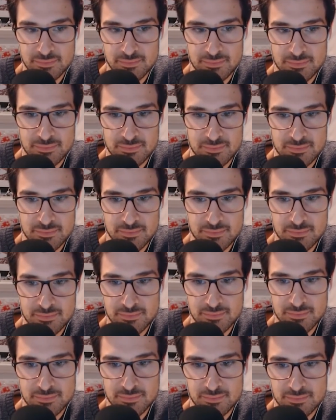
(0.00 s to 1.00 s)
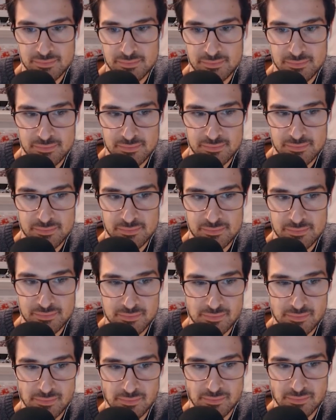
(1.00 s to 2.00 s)

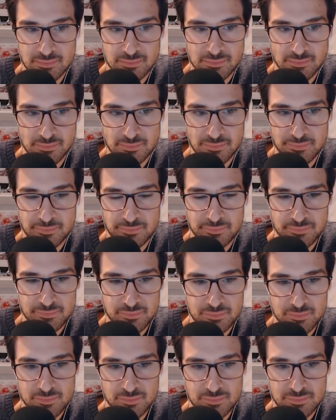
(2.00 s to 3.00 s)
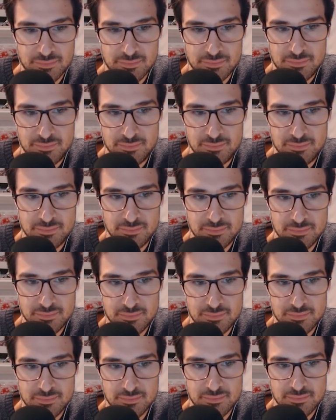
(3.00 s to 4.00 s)

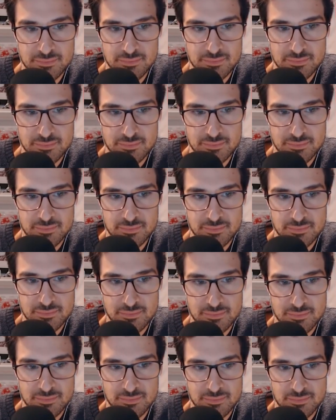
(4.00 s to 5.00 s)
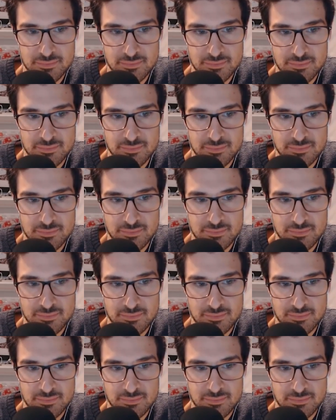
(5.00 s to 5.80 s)
[no speech]